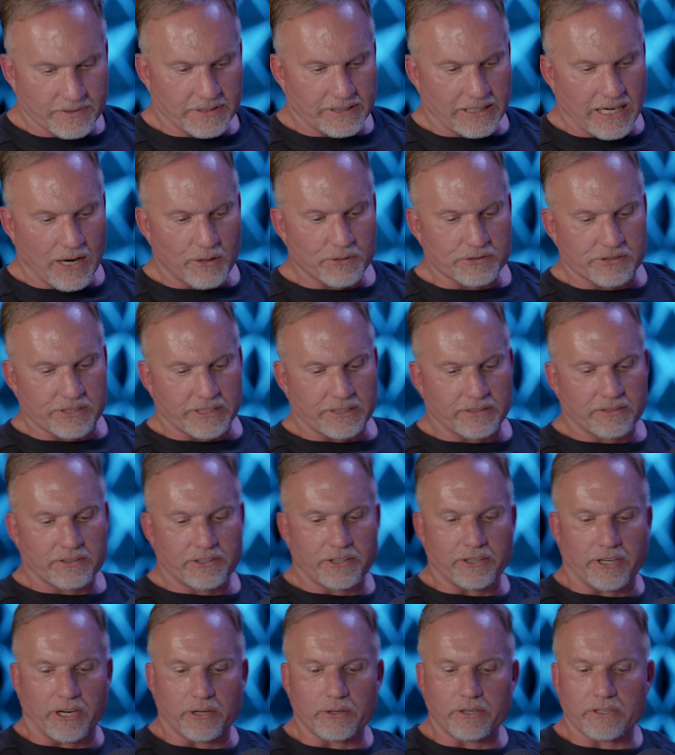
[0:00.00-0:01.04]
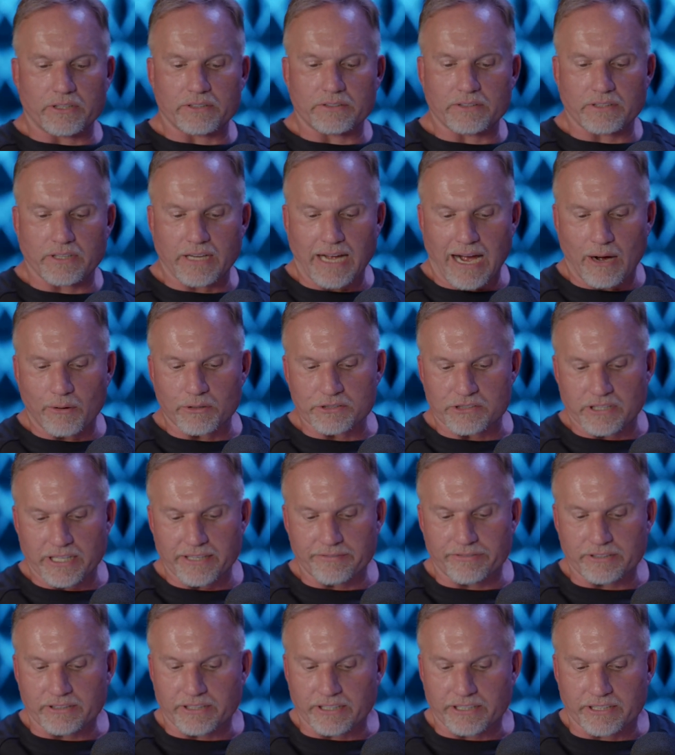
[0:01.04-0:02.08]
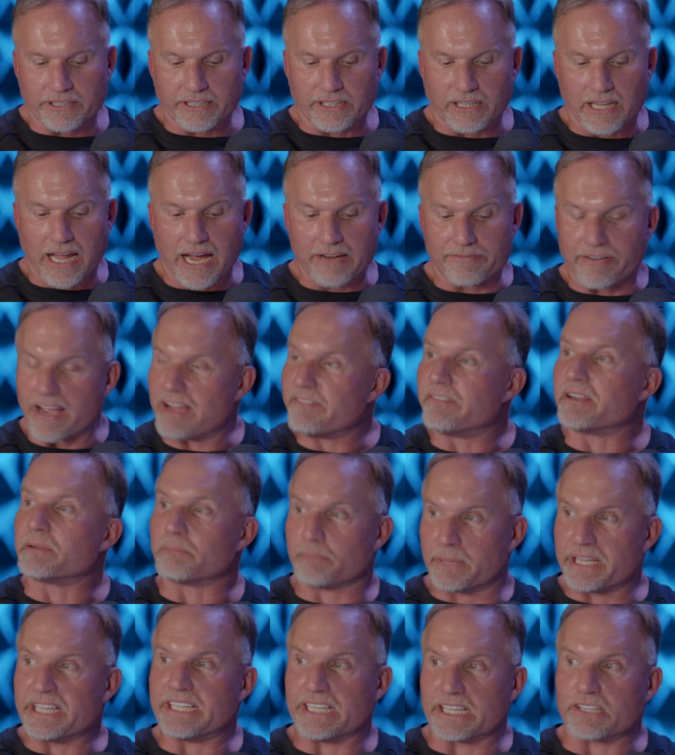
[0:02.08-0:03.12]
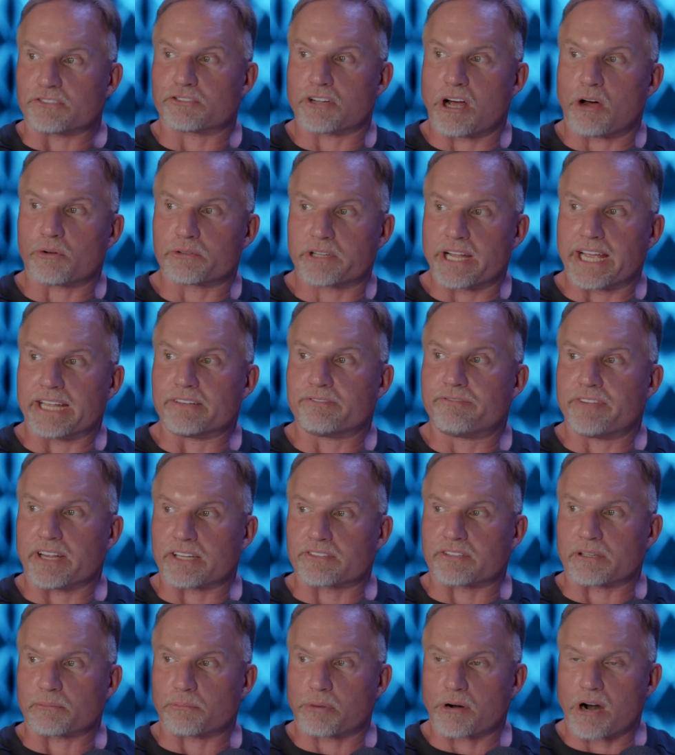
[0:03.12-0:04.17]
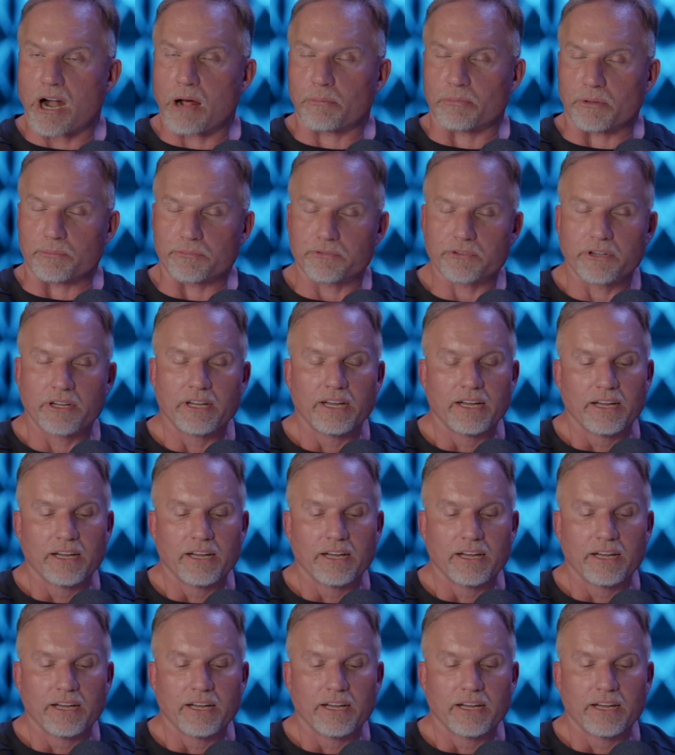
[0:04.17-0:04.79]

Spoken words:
And I was in, I was living the good life, having meetings all day and fixing problems.